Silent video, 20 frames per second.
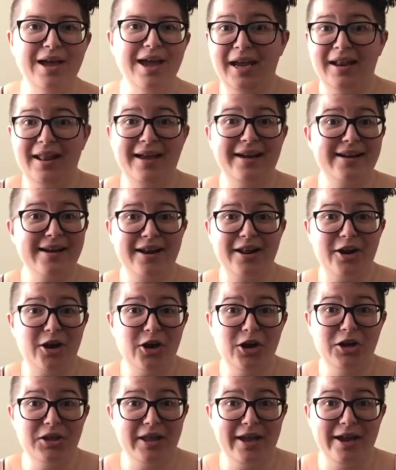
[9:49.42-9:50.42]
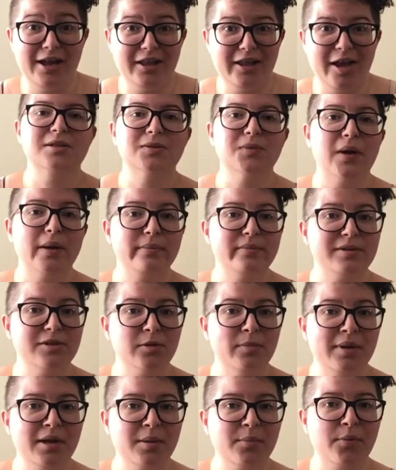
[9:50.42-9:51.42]
and I gotta hurry the hell up. So I'm
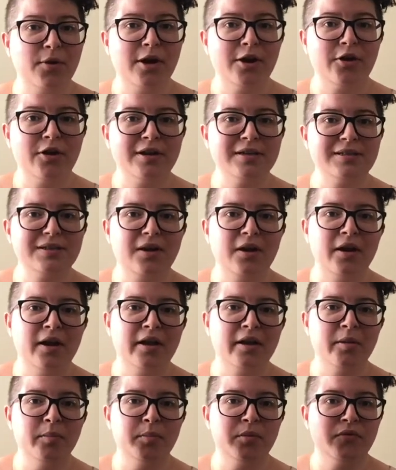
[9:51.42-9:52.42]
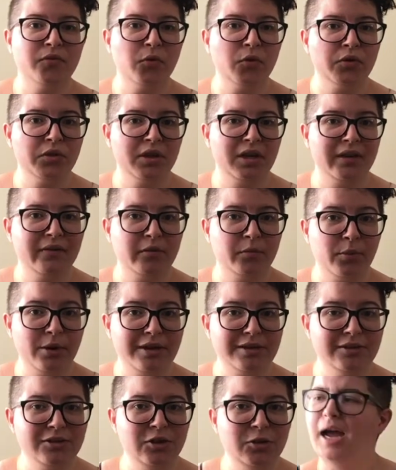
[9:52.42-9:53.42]
still making progress on Before the Devil
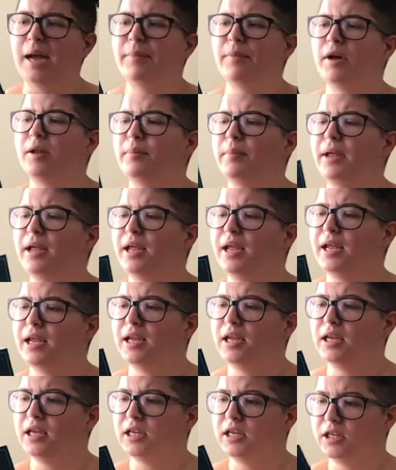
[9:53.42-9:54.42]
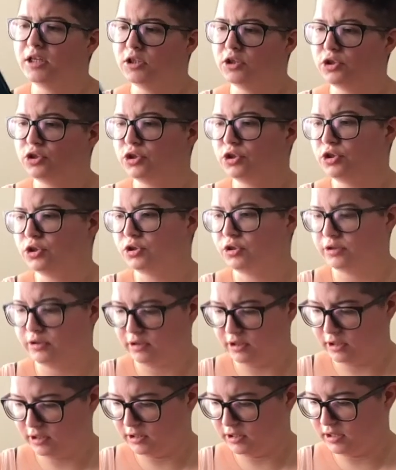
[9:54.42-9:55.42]
Breaks You. I'm on page
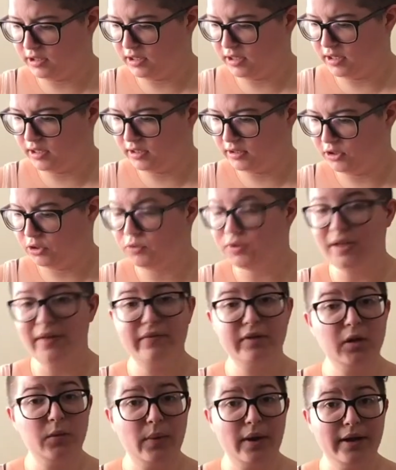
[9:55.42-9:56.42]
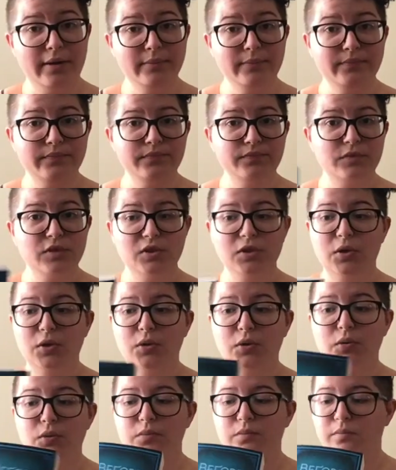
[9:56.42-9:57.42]
271.
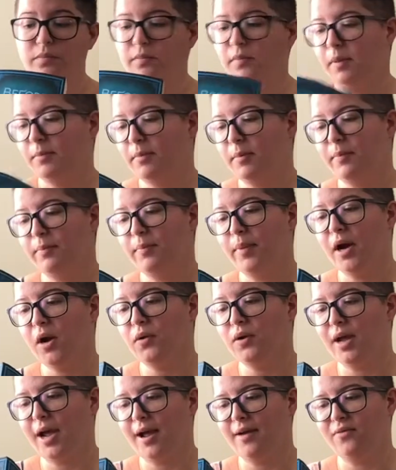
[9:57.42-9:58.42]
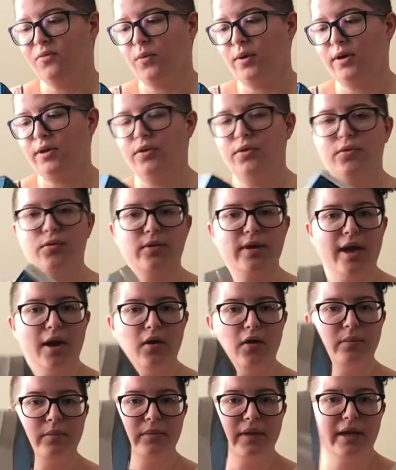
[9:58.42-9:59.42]
So I'm about halfway through
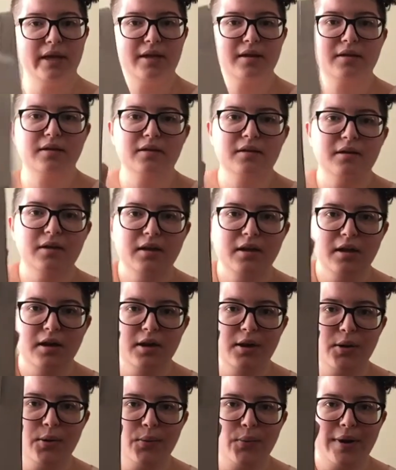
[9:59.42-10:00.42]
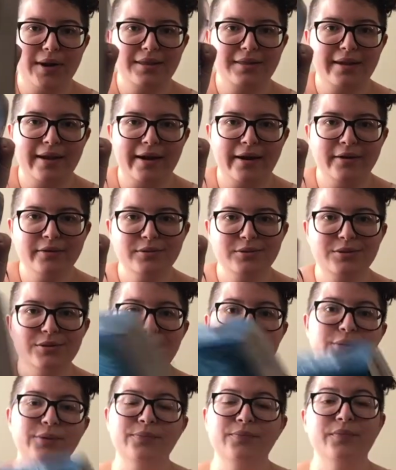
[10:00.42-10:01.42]
now. I'm like right there.
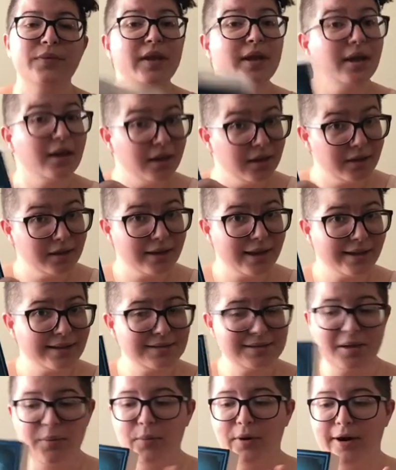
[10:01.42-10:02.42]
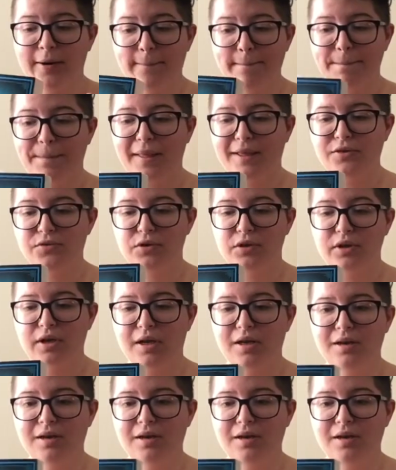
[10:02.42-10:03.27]
So getting somewhere. That's really good.